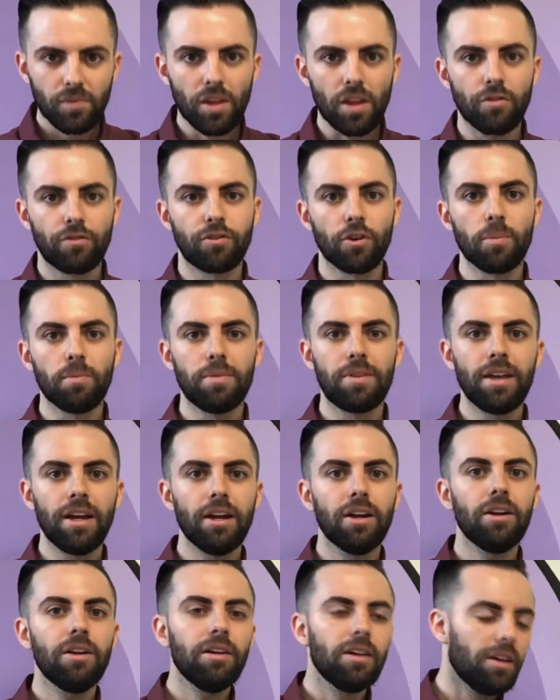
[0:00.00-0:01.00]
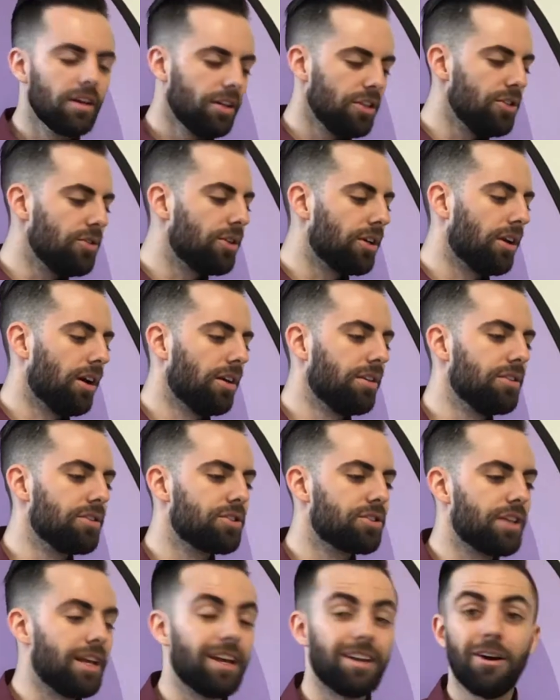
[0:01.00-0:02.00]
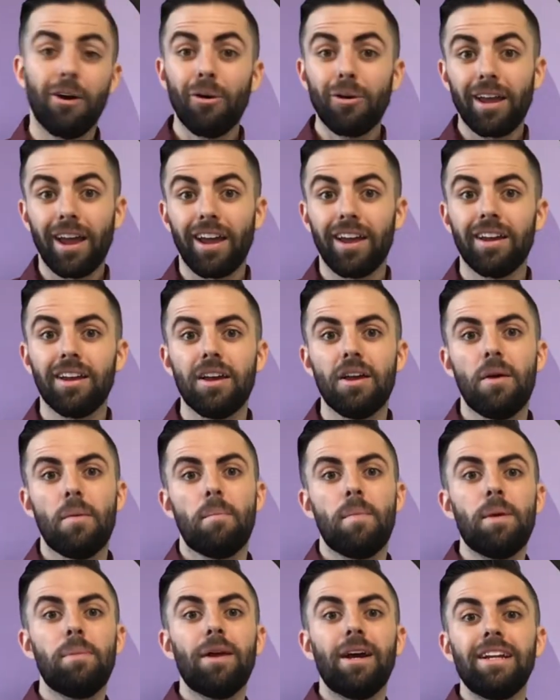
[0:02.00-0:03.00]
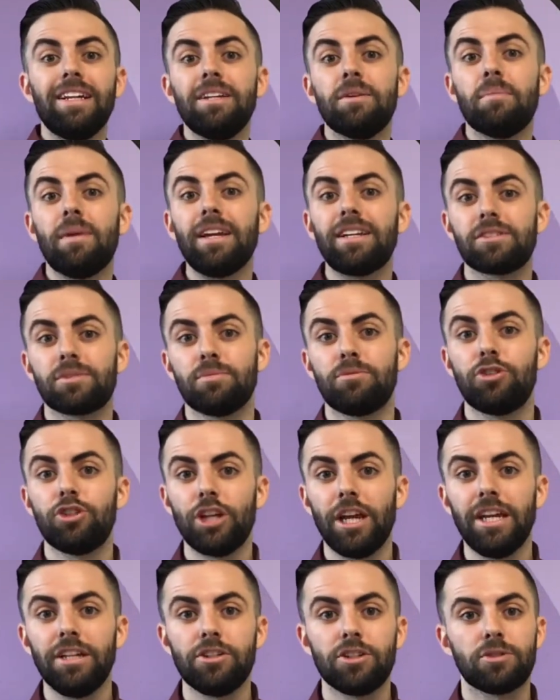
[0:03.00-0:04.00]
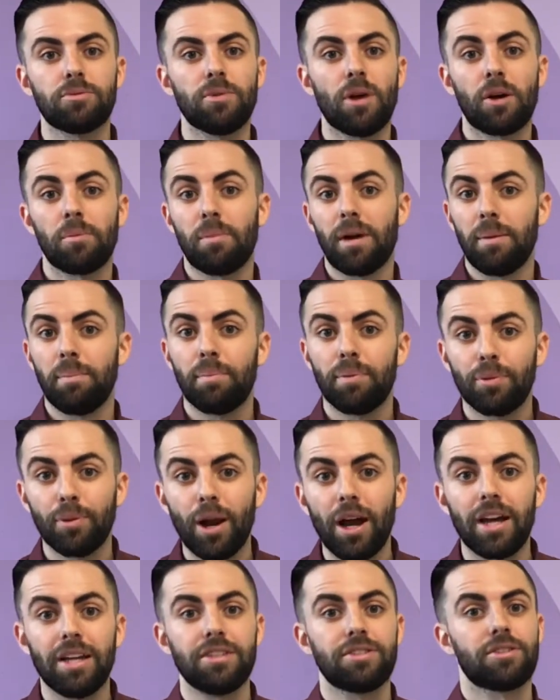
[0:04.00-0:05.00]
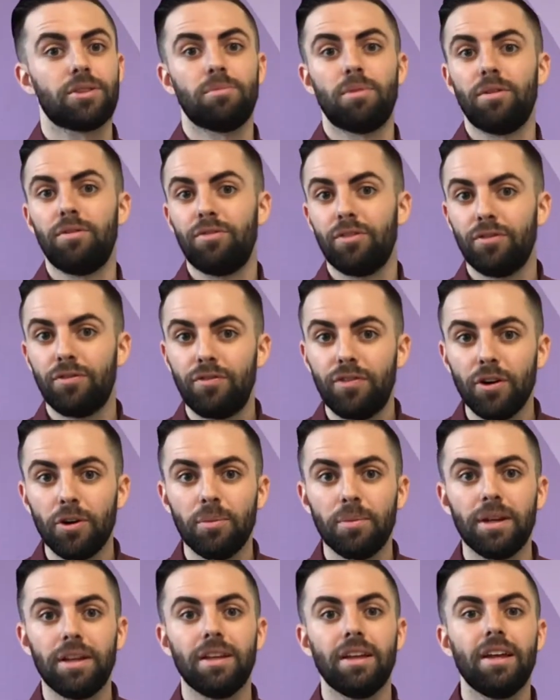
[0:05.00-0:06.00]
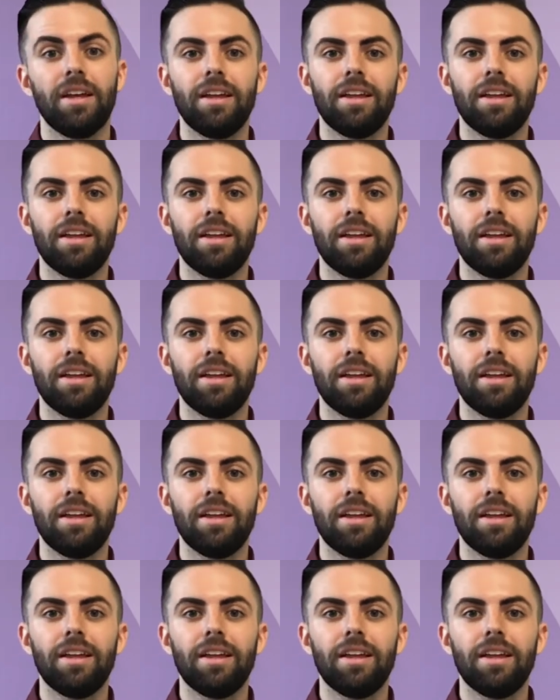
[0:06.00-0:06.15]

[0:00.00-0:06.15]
From there, you can understand, okay, maybe I need to make some changes on my price, on my fulfillment,